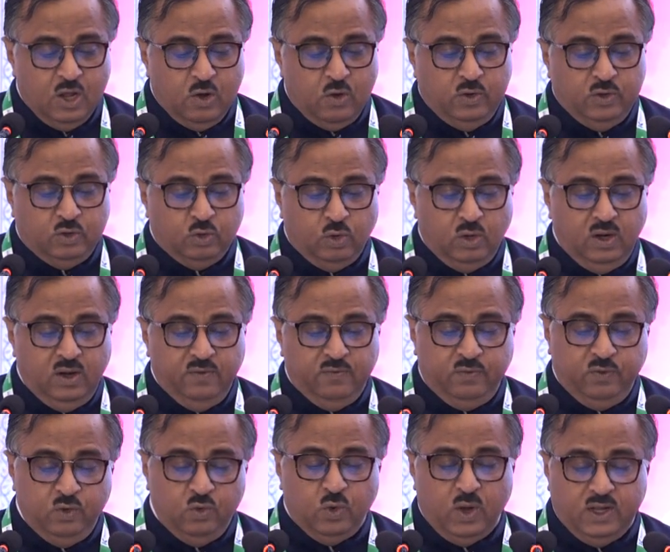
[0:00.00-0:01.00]
with only
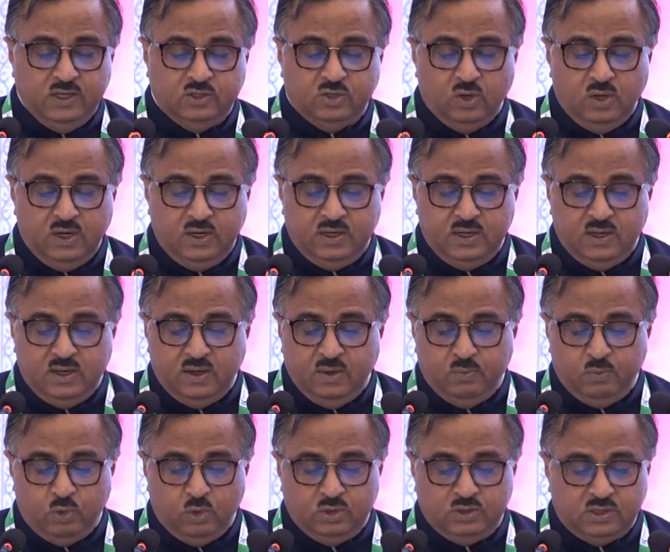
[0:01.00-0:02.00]
few isolated
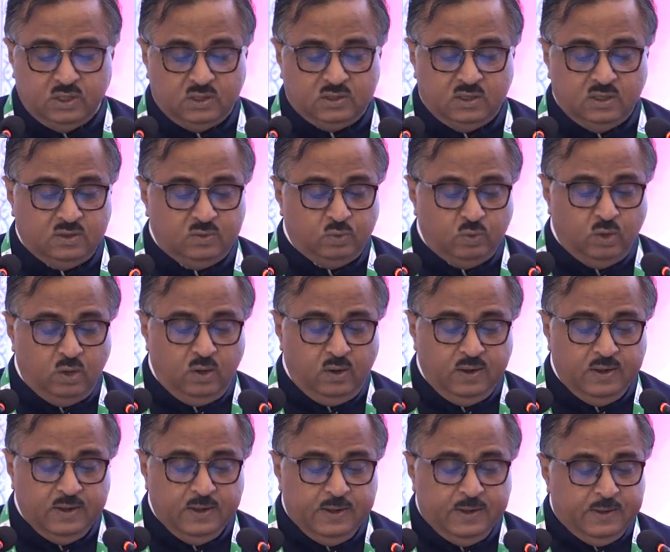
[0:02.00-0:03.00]
reports successful
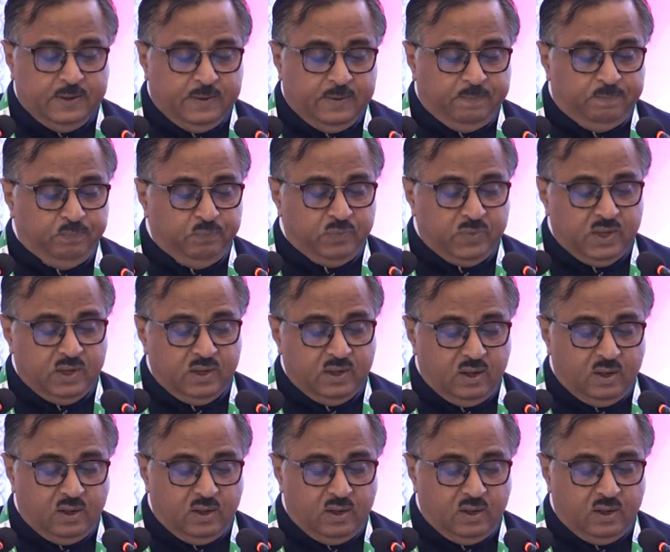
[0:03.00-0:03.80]
from